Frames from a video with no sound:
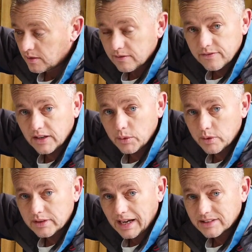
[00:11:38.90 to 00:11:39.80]
fill it
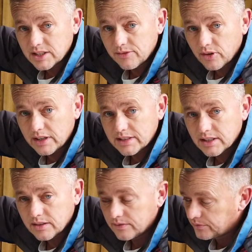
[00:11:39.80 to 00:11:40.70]
with antifreeze
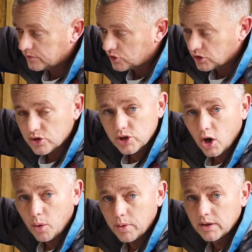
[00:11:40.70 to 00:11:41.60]
to the
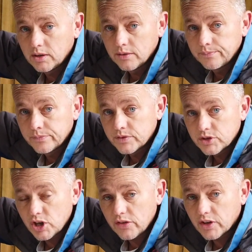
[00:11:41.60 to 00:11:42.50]
top
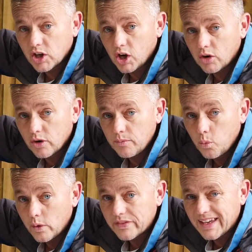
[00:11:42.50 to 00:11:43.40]
turn the car on
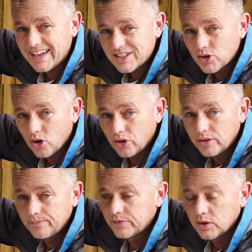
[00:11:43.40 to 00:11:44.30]
with the heater on
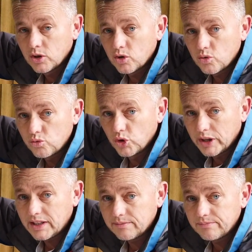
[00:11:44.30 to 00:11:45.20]
run
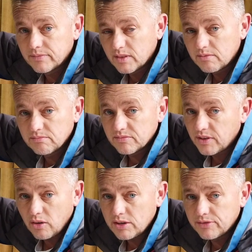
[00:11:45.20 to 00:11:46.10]
it
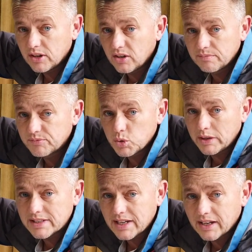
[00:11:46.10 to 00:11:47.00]
only for like
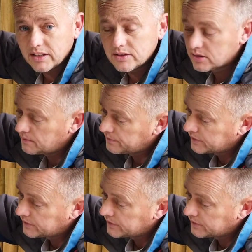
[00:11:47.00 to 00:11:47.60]
20 seconds